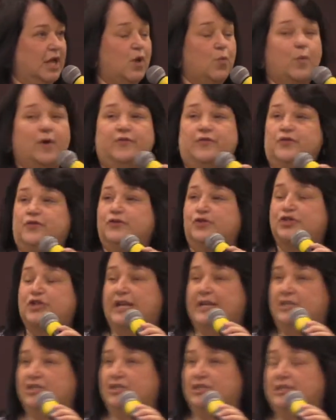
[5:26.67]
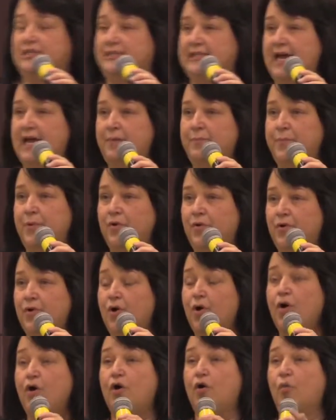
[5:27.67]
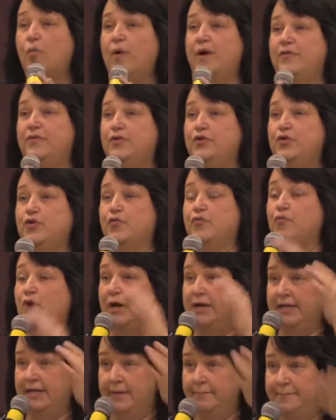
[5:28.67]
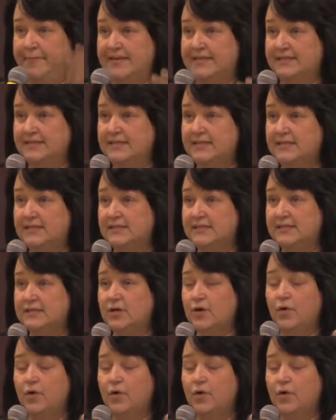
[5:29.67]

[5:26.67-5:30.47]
Whether you're changing a diaper or whether you're running a business,